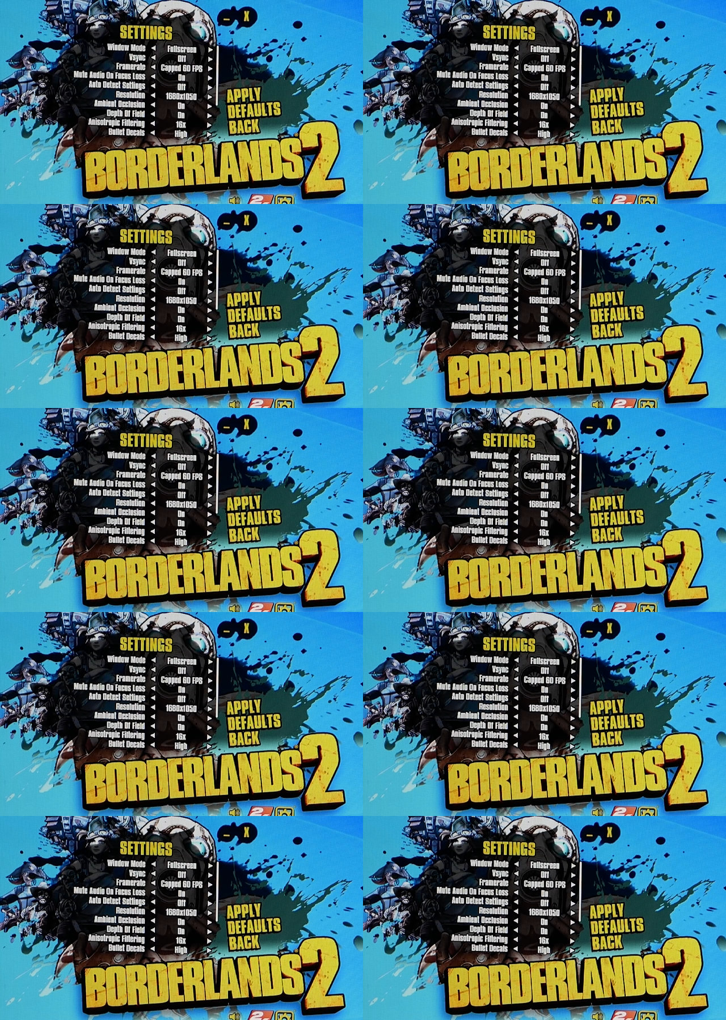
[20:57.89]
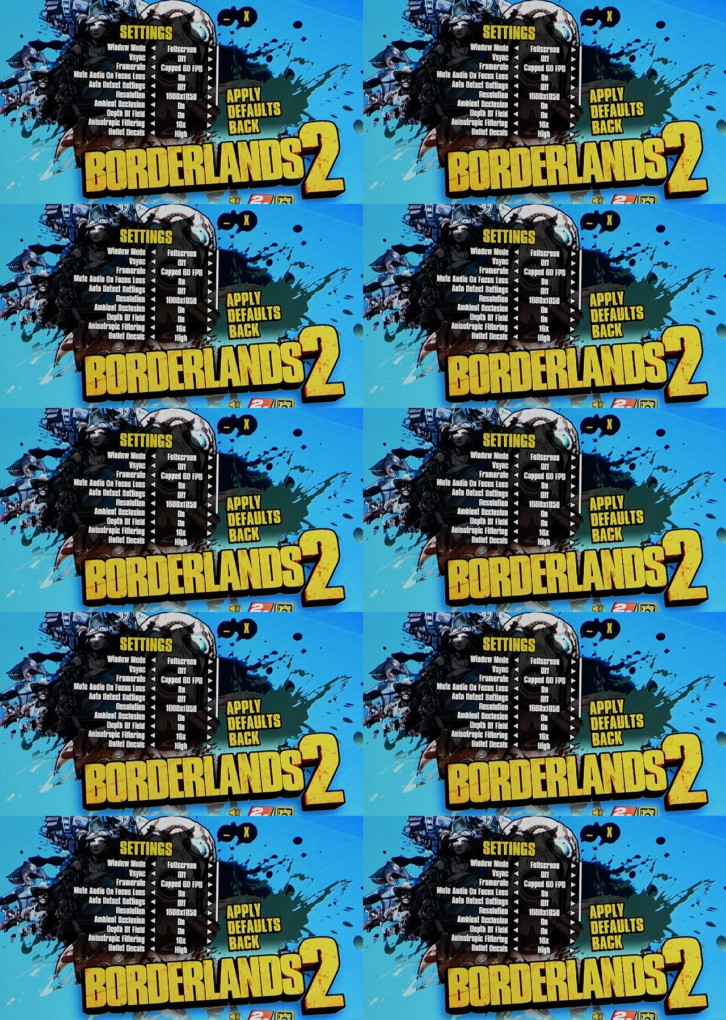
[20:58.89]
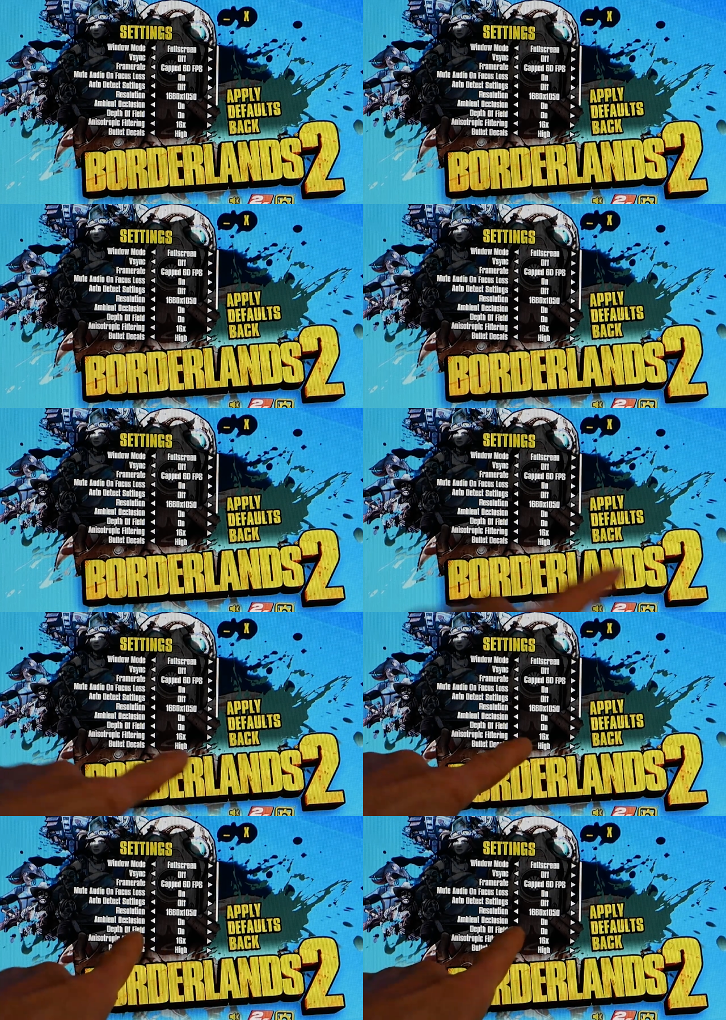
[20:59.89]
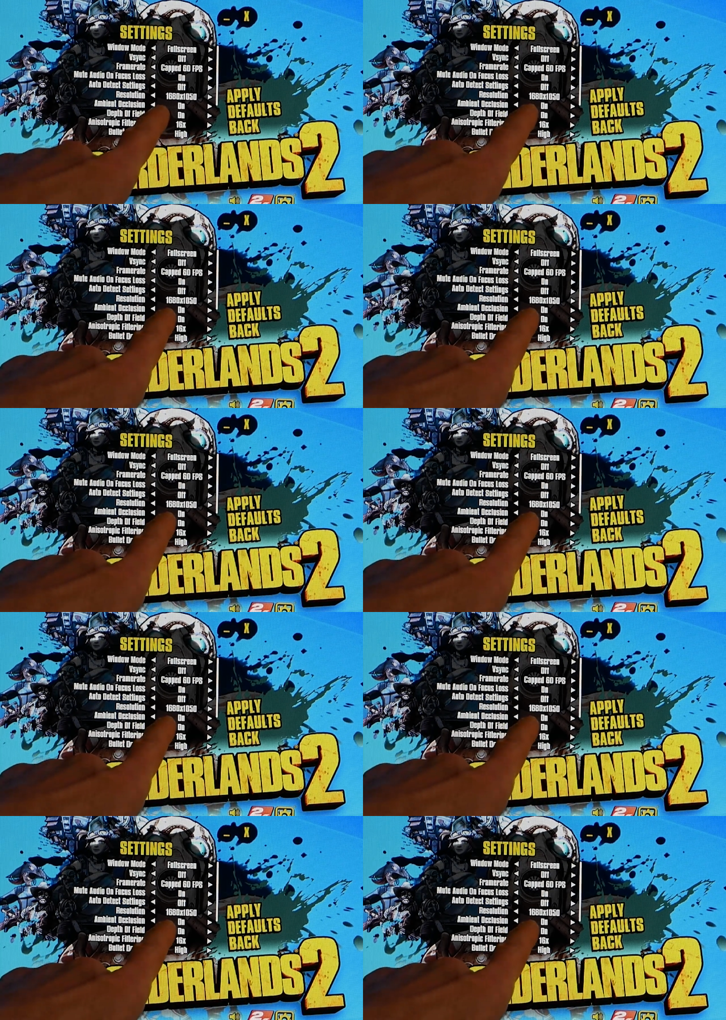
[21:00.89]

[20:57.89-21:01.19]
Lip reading: Nobody's mouth can be seen.